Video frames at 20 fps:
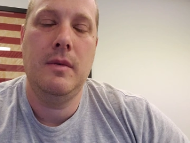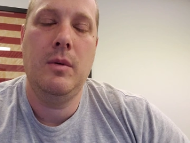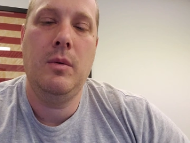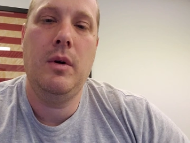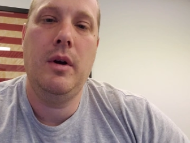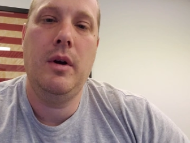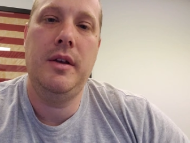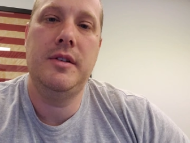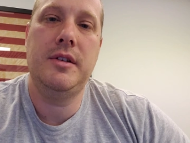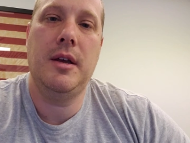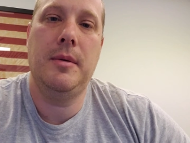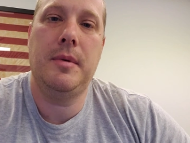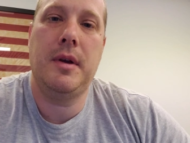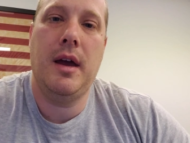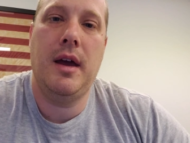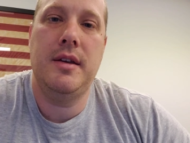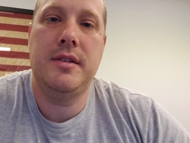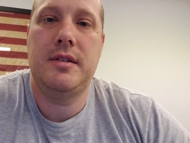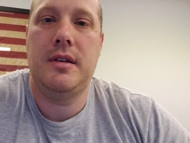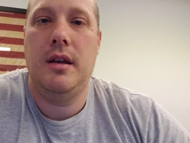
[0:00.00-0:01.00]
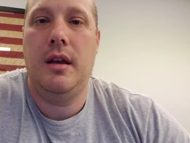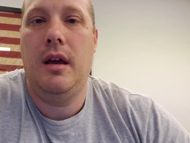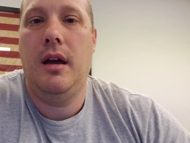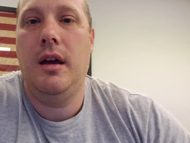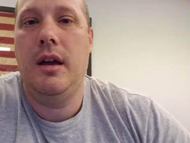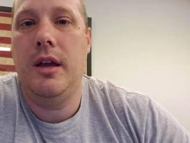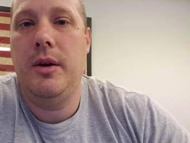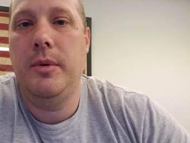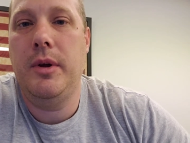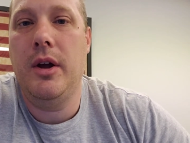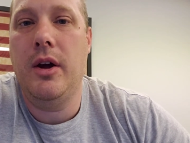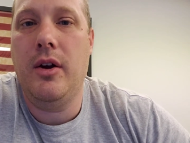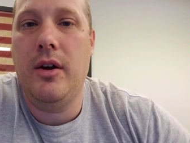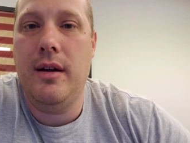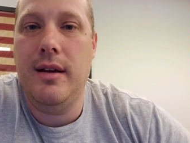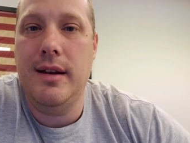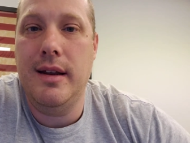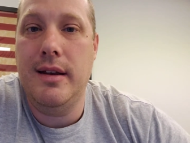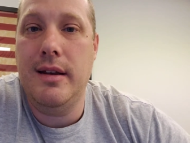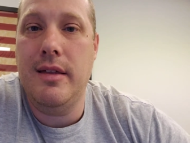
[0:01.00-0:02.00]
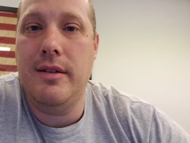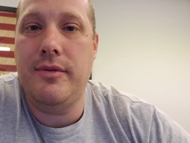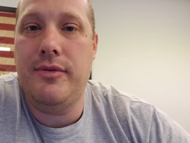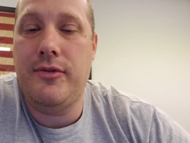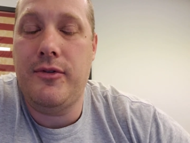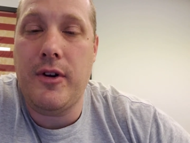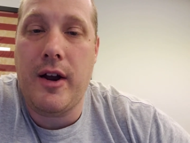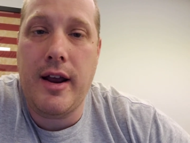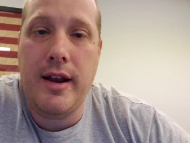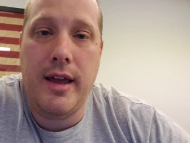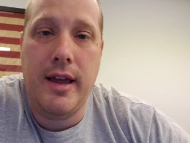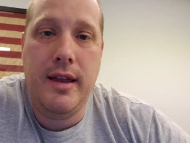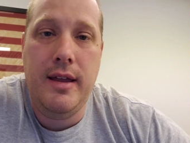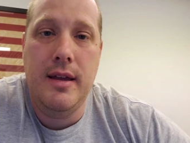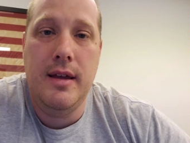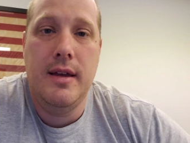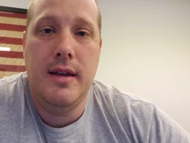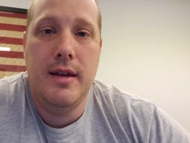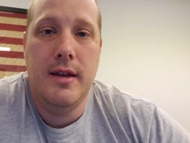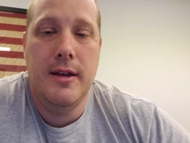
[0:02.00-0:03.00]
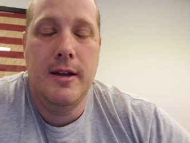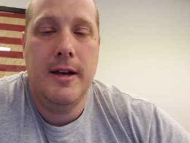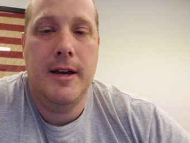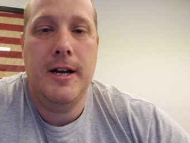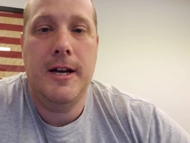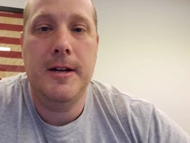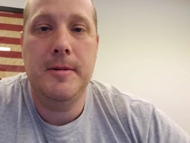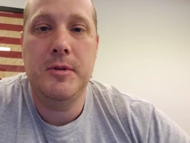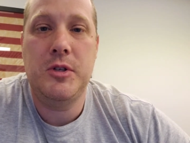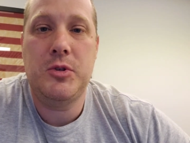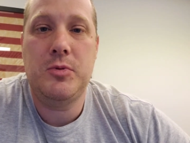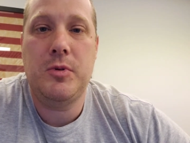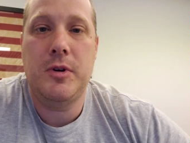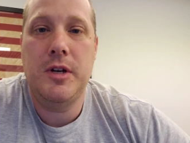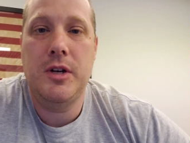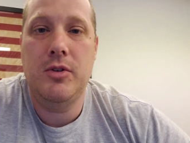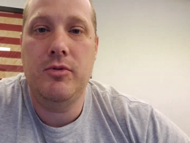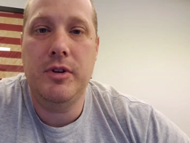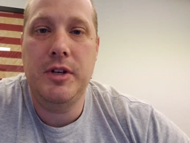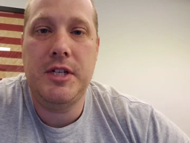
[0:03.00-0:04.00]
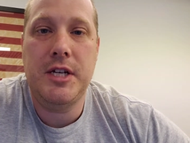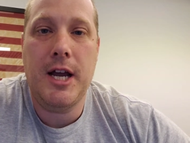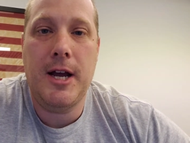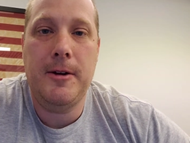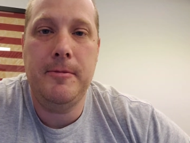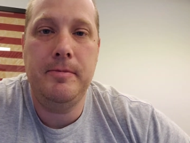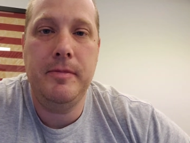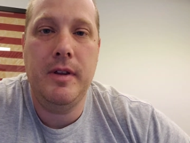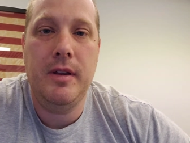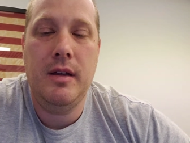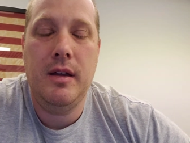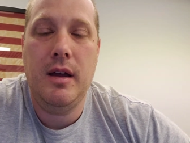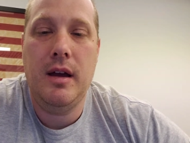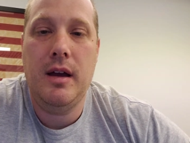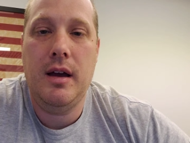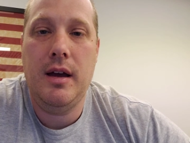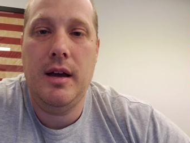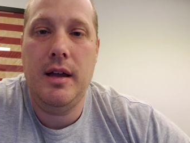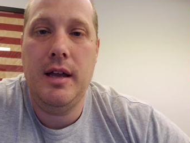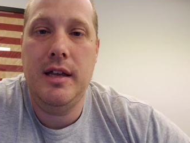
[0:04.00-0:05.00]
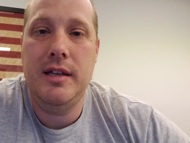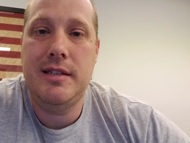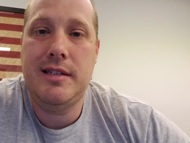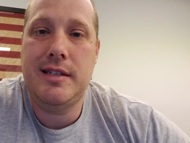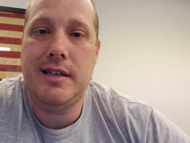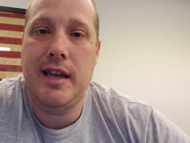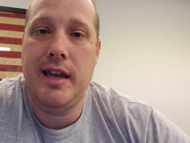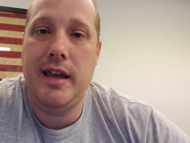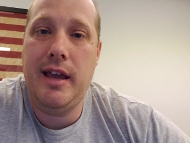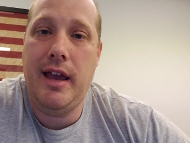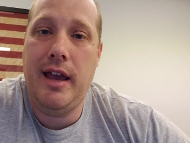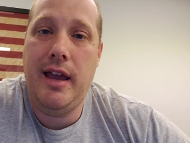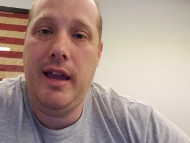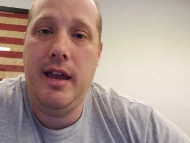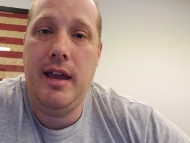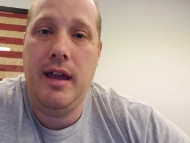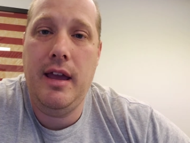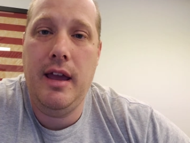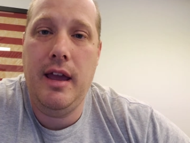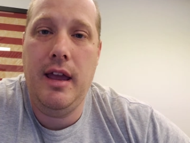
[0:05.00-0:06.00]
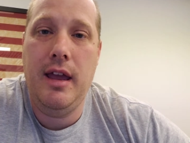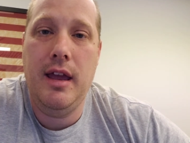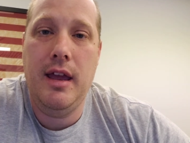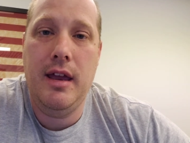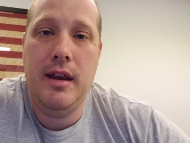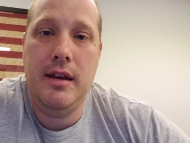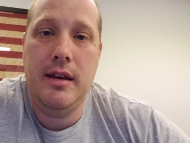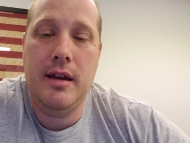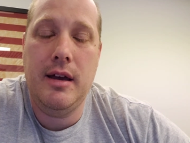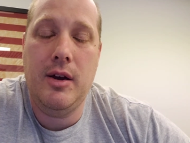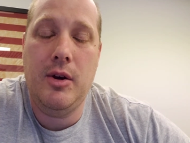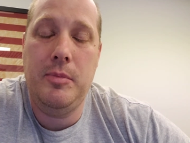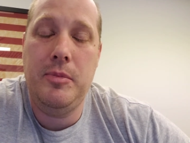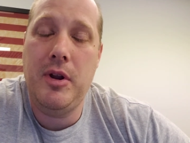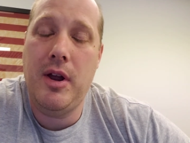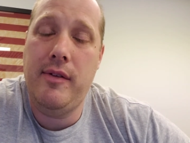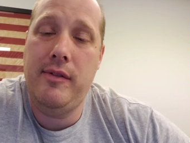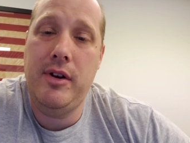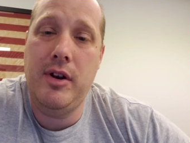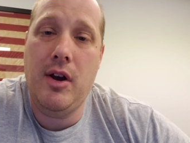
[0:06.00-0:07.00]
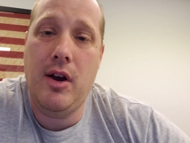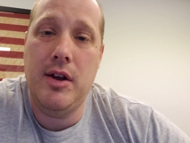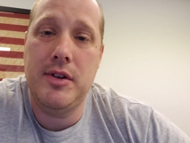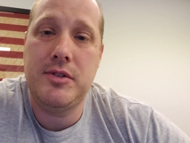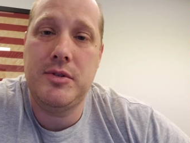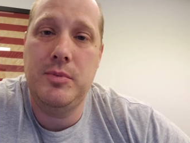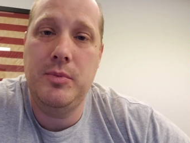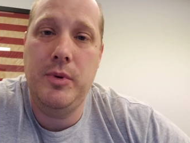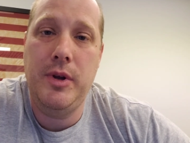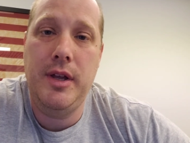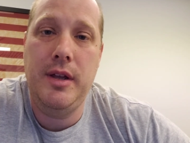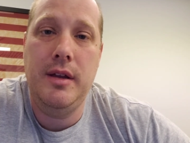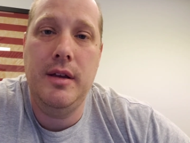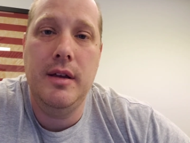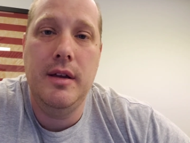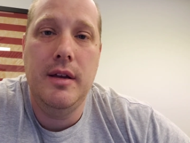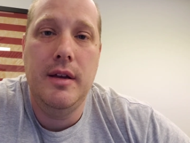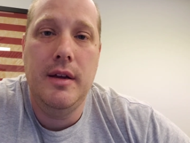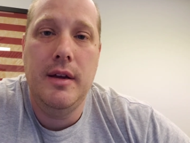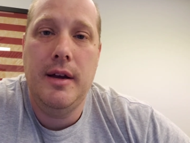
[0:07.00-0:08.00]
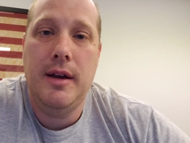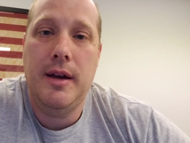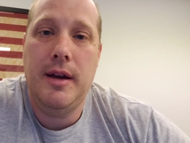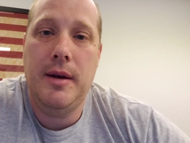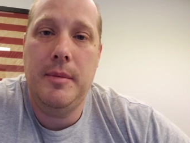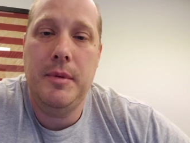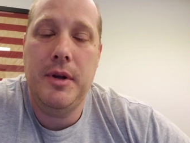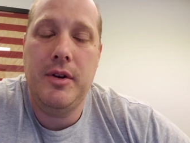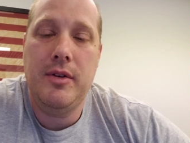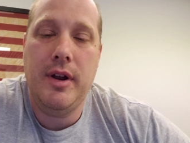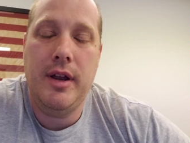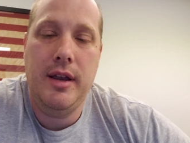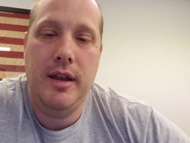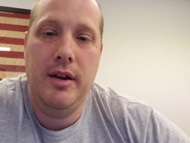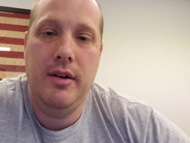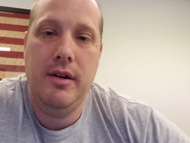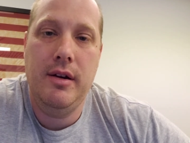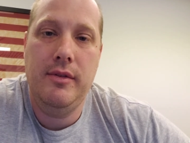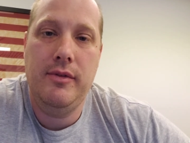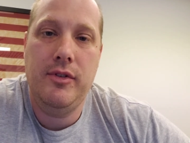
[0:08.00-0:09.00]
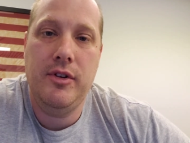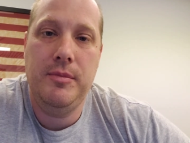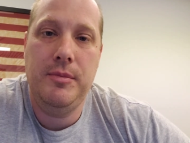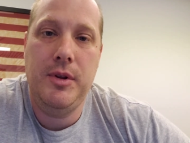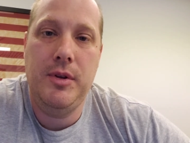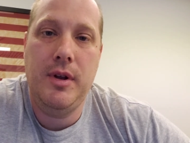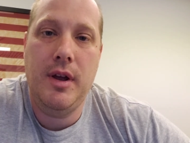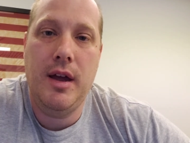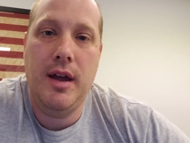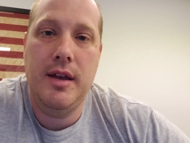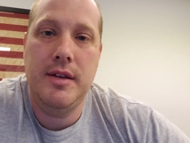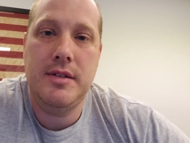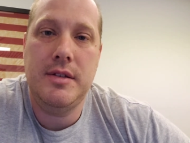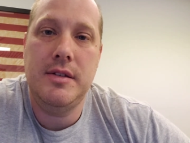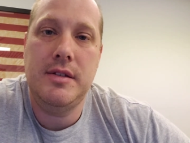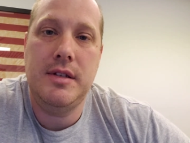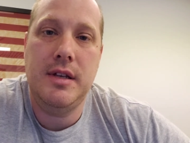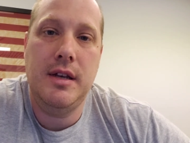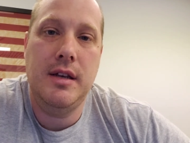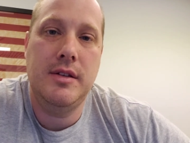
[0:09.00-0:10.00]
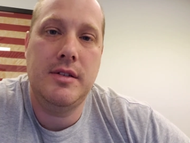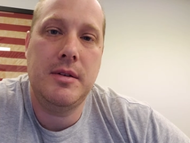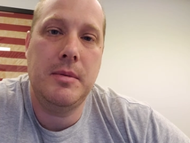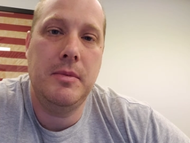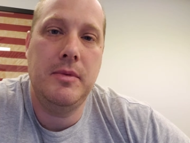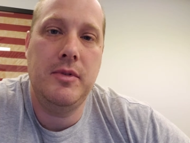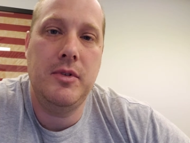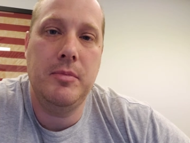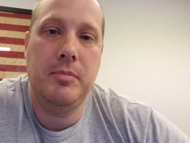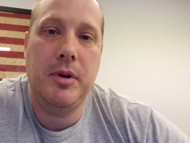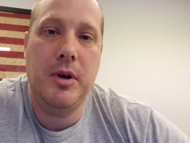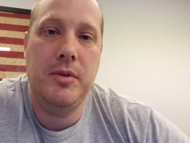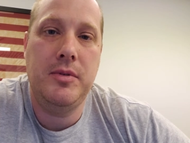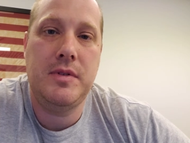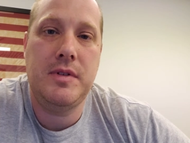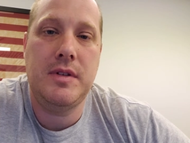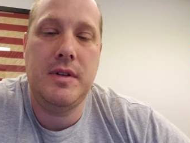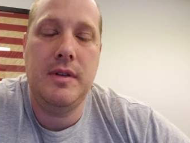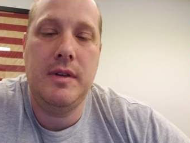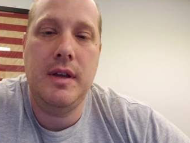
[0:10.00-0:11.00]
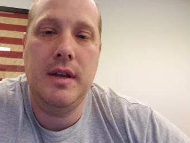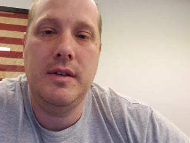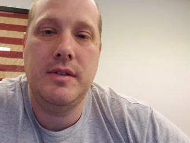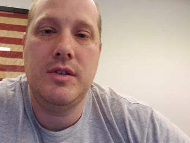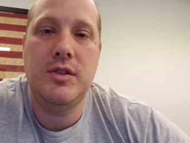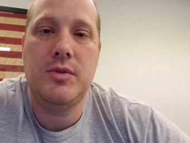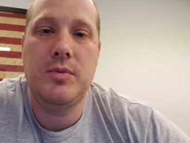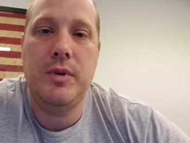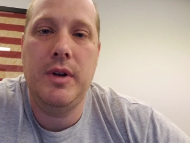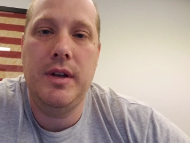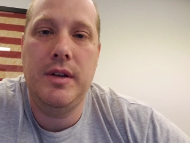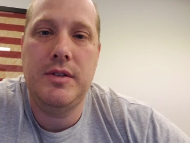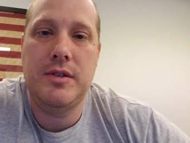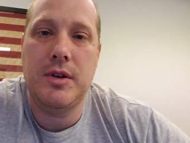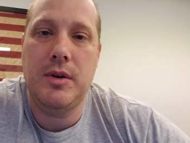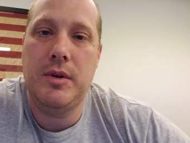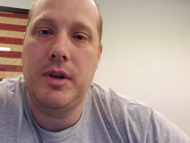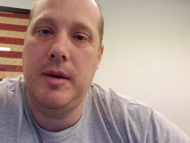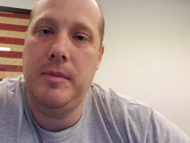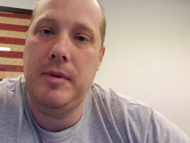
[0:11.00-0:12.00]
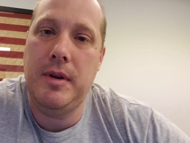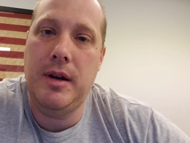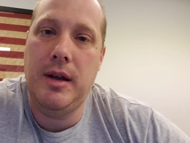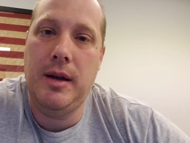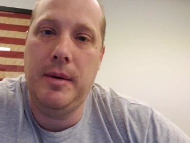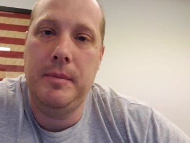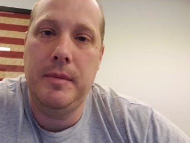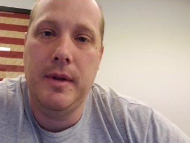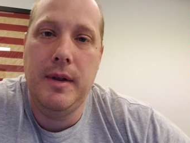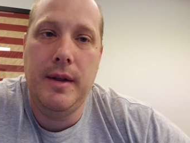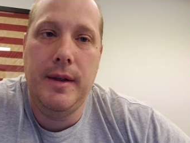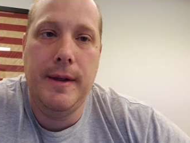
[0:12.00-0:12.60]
What is up, guys? Uh, here we are on another Friday. Um, just wanted to reach out uh, and say hey, and uh, hope you're having an awesome week. Um, been great hearing from you guys and seeing some of your posts and things this week, so keep it up.